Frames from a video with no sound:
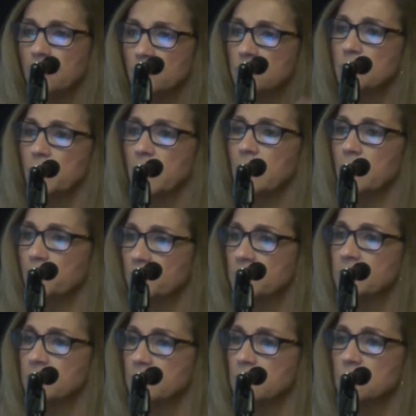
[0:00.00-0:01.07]
there's a big
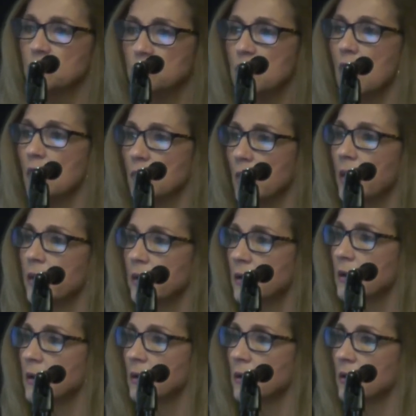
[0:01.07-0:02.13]
emphasis, like
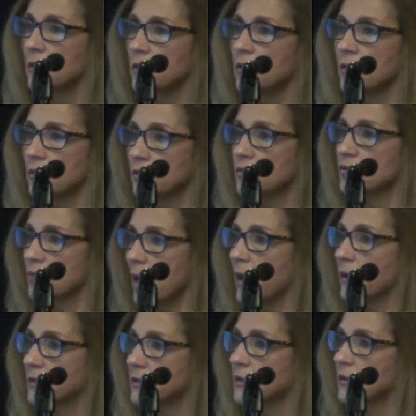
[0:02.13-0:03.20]
you
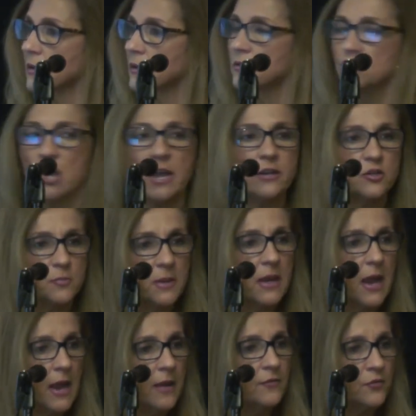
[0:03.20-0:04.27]
trying to change
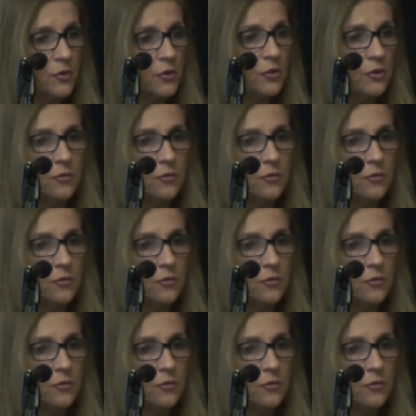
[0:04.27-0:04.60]
behavior,